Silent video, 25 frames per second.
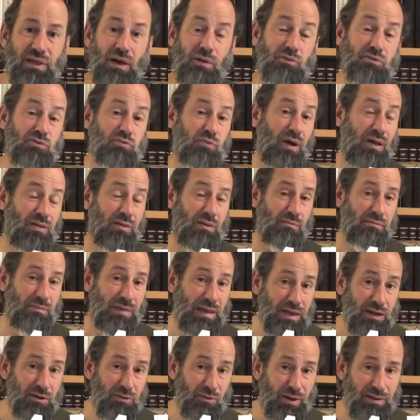was rather
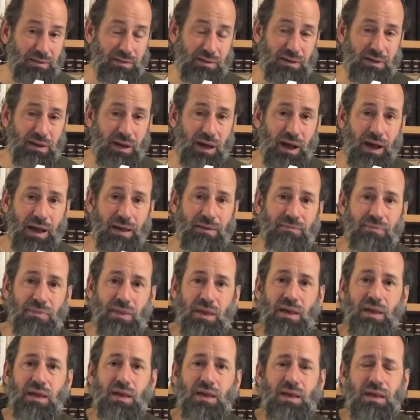meager at the time,
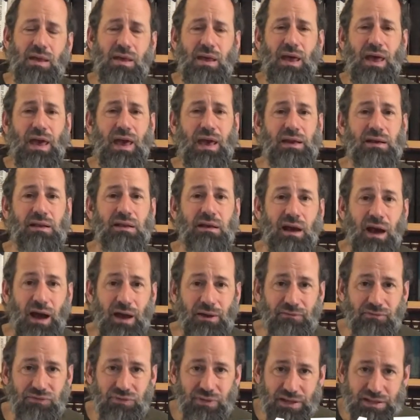and
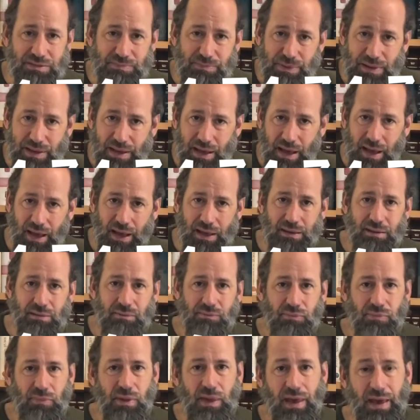conflicts began,
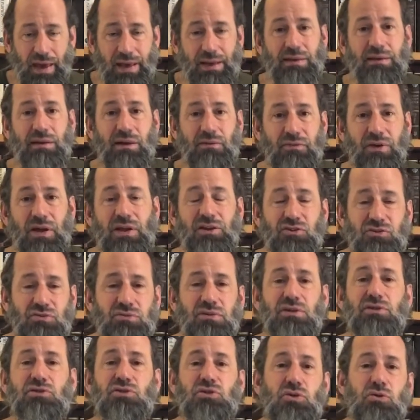and
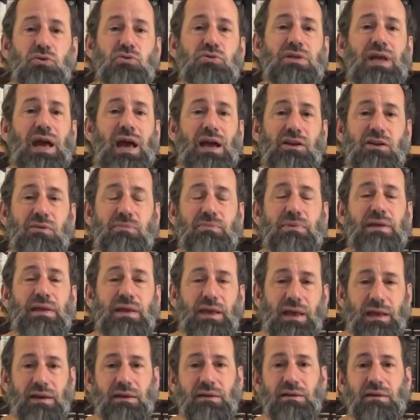eventually Jews had to
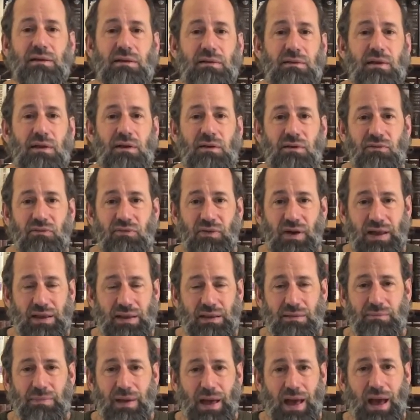begin
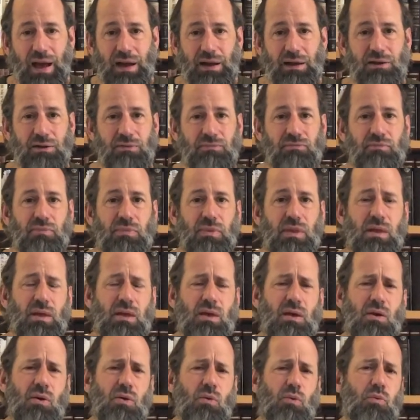fighting back.
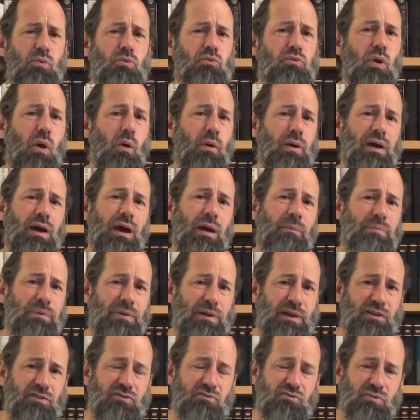Growing up in
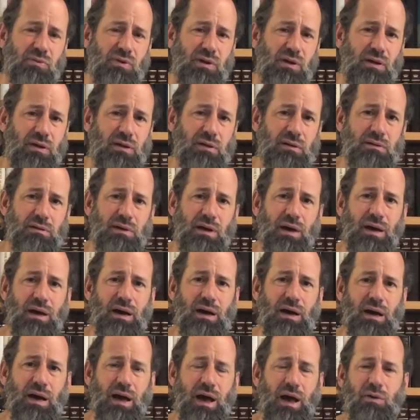Israel,
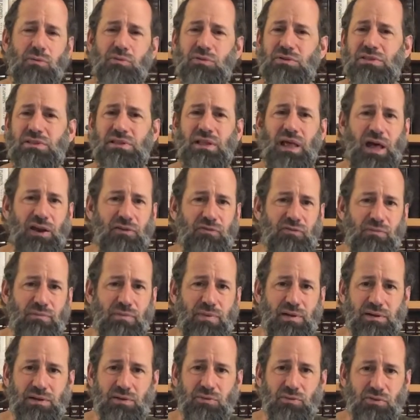I was not
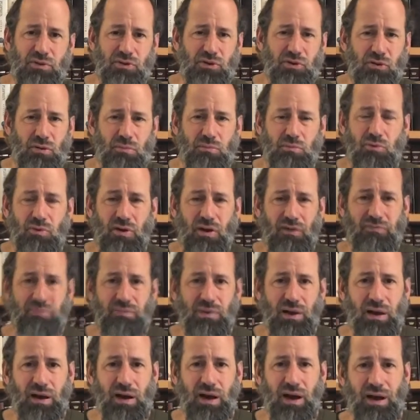familiar with the term Krav
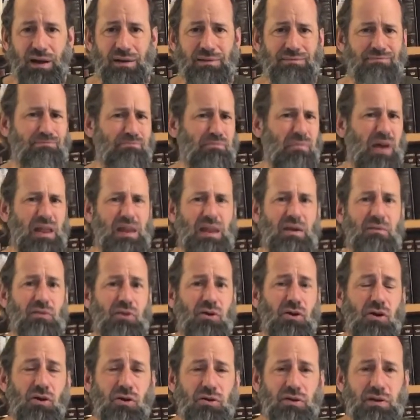Maga. I never
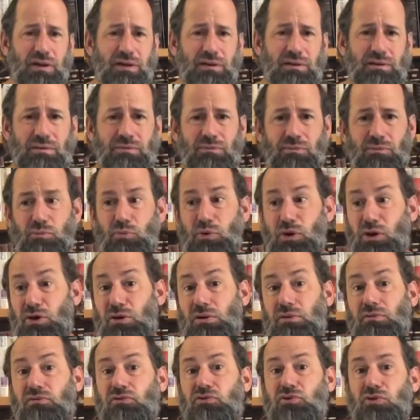heard it. We heard
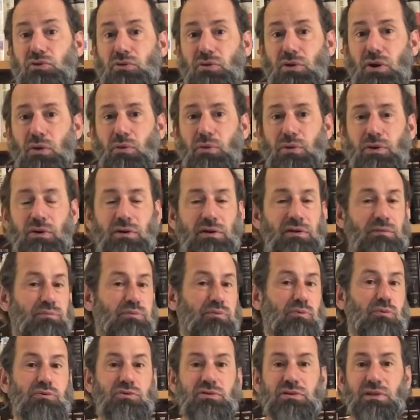of judo, we heard of
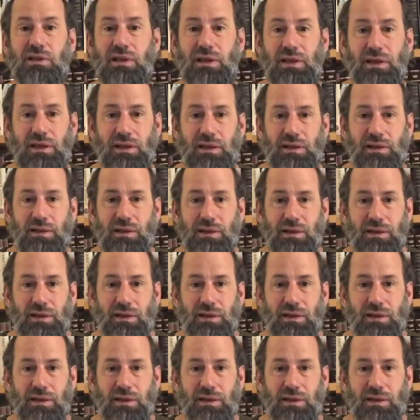Bruce Lee,